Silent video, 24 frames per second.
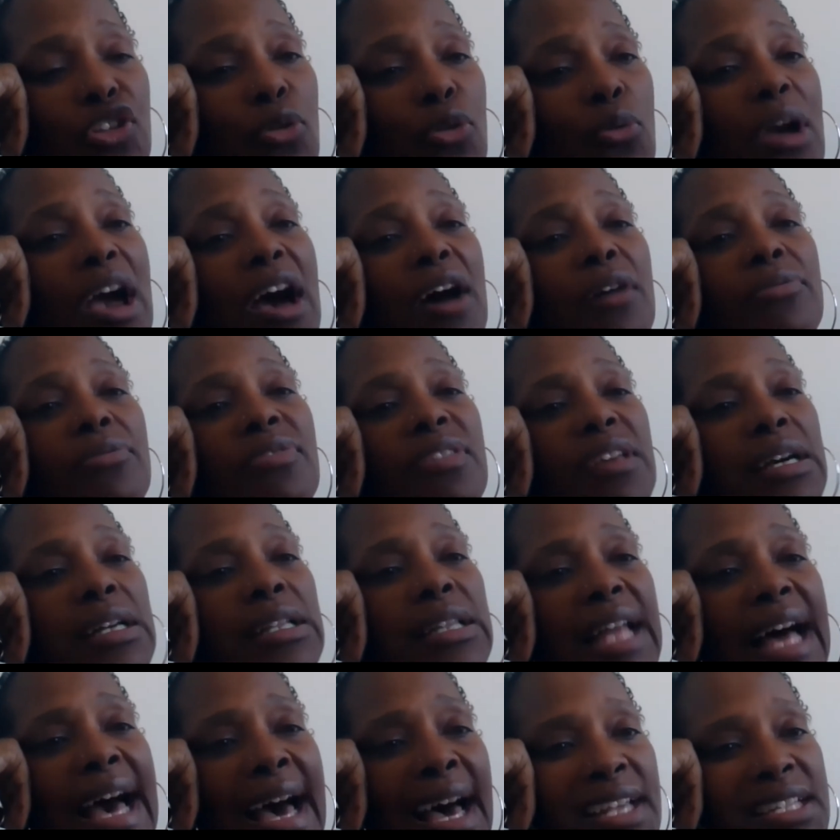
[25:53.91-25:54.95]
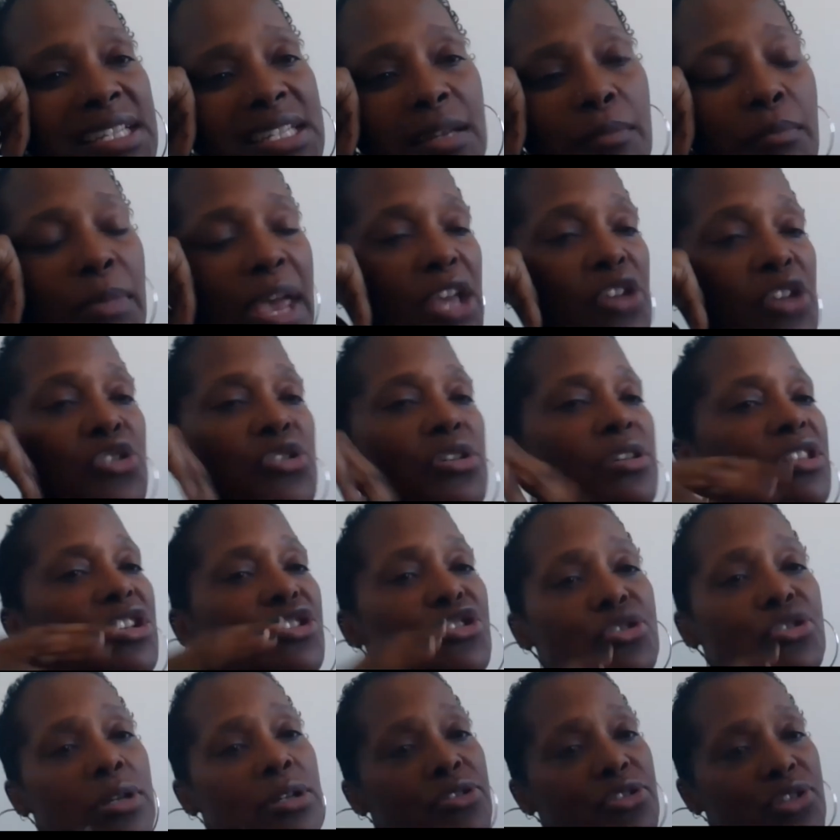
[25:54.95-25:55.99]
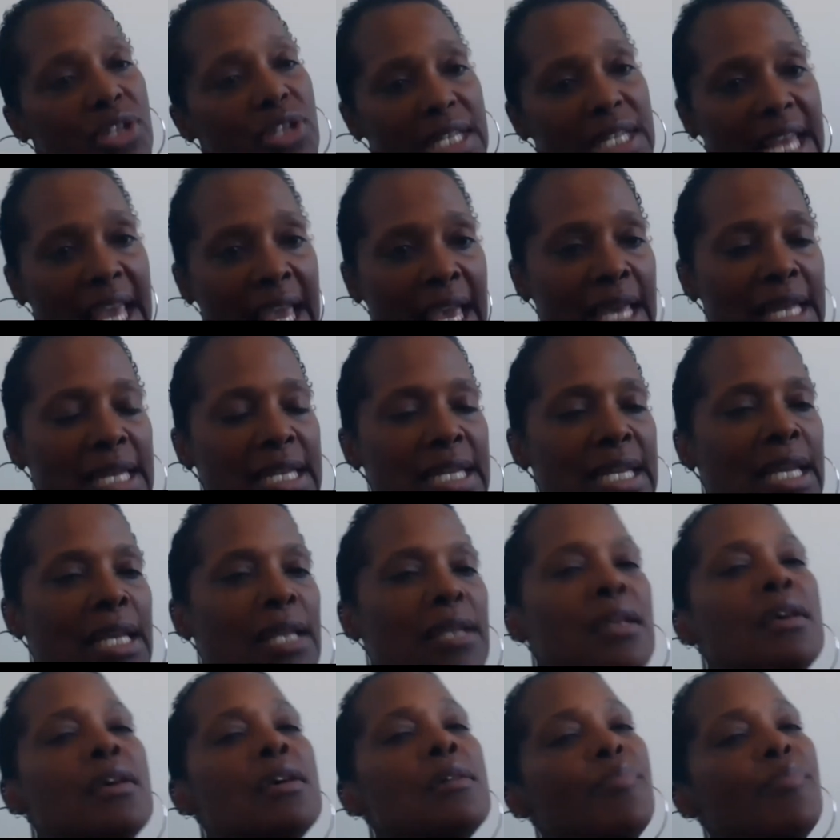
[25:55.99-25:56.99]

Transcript: throughout the class to make sure that you're understanding,